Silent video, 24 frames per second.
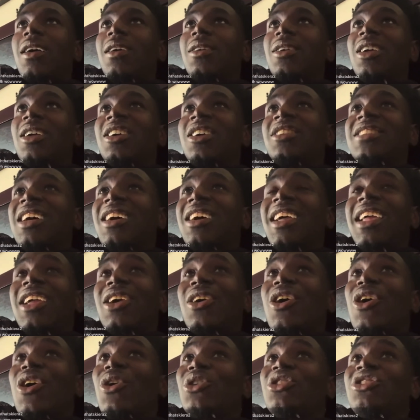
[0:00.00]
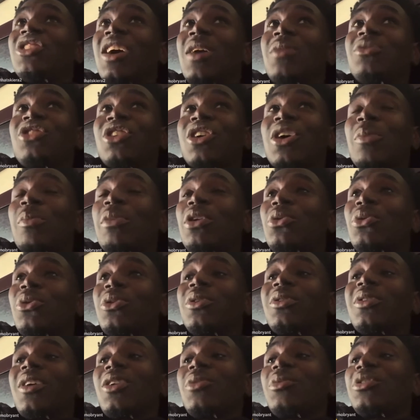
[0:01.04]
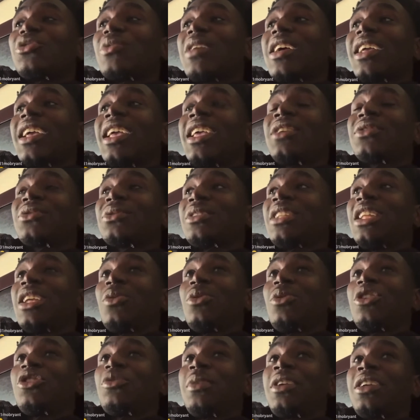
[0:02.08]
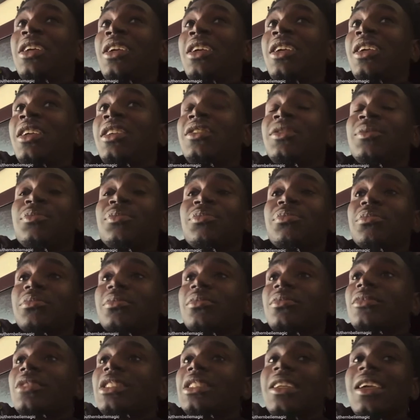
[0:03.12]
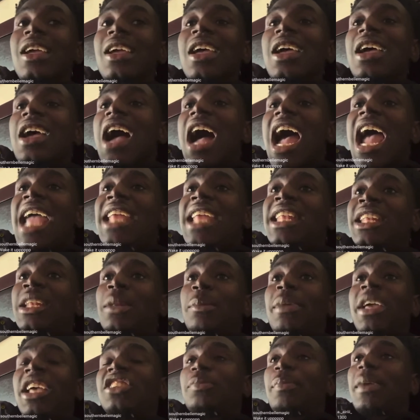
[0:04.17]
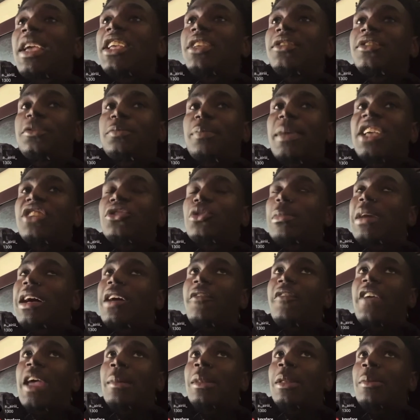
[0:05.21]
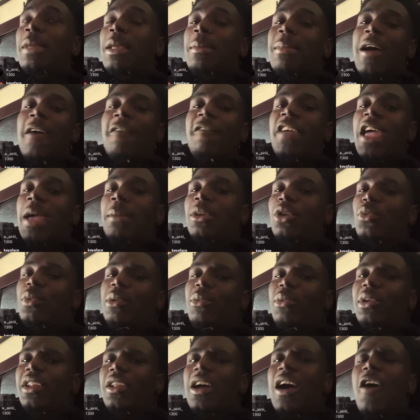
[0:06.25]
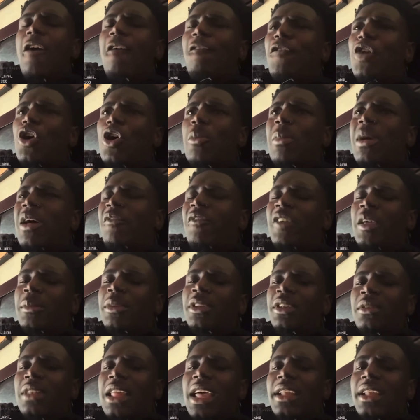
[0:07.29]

Cause I ain't gonna hold you. I'm just gonna be real. Only reason I gave him some dick was because I ain't in the best space space with my family. Me and my family, we really I don't fuck with my family like